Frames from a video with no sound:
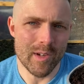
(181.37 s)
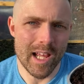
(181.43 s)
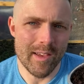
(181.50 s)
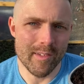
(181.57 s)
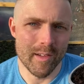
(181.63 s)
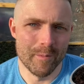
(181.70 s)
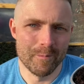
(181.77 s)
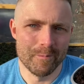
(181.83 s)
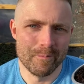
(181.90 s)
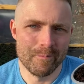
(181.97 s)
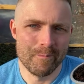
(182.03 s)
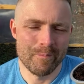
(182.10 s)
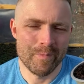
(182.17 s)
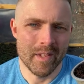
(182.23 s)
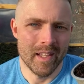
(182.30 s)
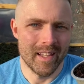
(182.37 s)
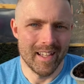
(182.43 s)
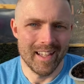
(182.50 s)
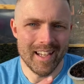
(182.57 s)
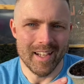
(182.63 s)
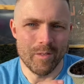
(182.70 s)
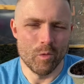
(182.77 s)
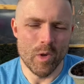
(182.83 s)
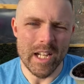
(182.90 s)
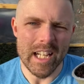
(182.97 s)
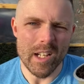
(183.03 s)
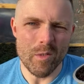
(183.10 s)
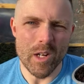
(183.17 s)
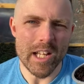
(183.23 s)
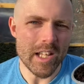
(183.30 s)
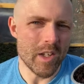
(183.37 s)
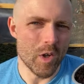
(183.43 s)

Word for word: flavour. Really